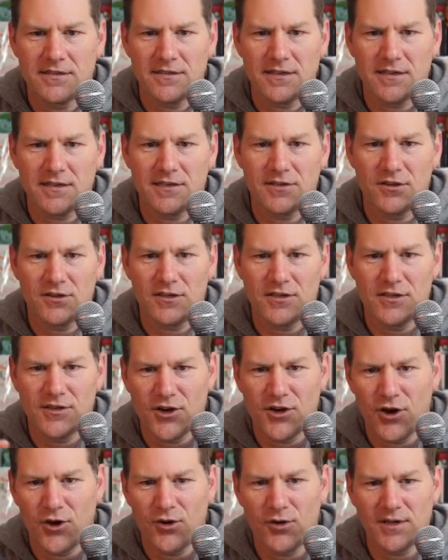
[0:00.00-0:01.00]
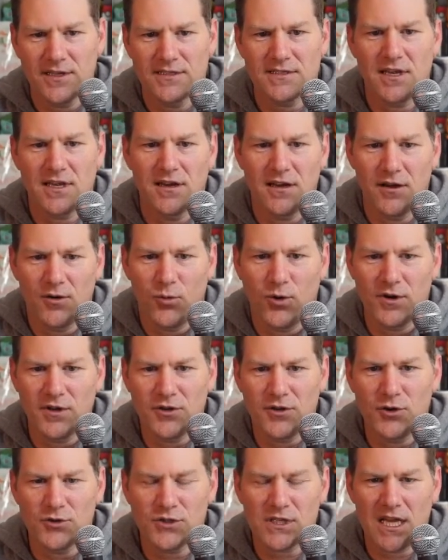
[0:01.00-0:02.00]
You know, it's one of
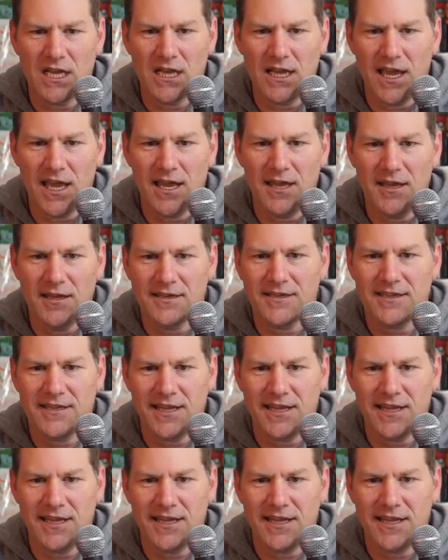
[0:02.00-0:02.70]
those clay